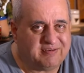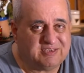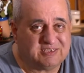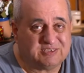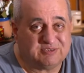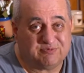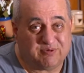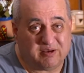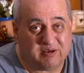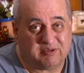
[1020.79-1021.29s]
is
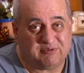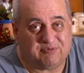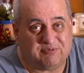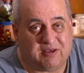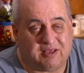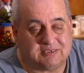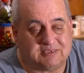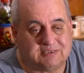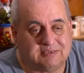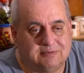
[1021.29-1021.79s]
very
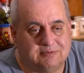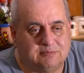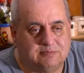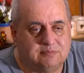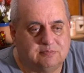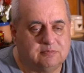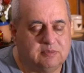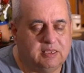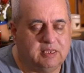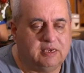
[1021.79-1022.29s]
fast
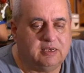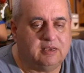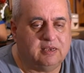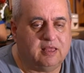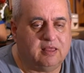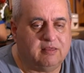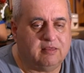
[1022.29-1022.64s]
in